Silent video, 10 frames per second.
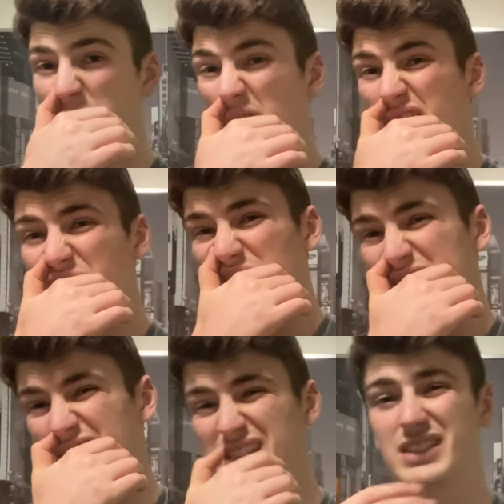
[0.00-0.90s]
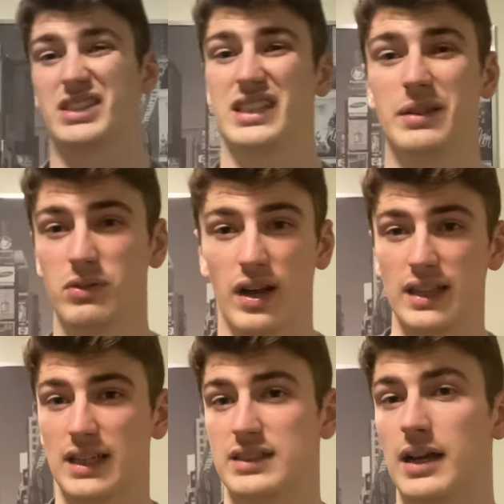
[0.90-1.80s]
whatever reason, I didn't sleep great
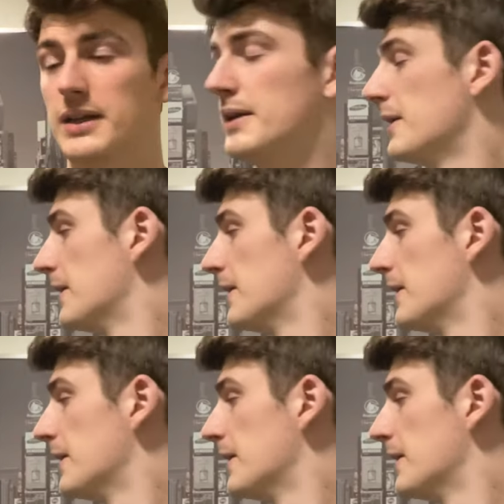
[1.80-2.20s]
last night.